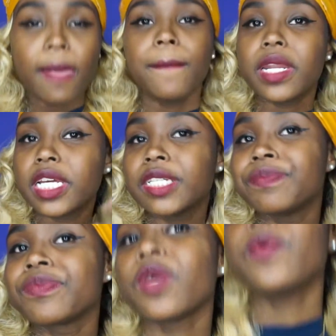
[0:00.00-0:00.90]
But um,
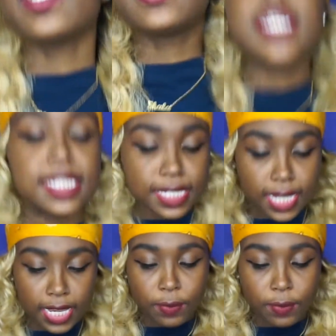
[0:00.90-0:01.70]
what can I say?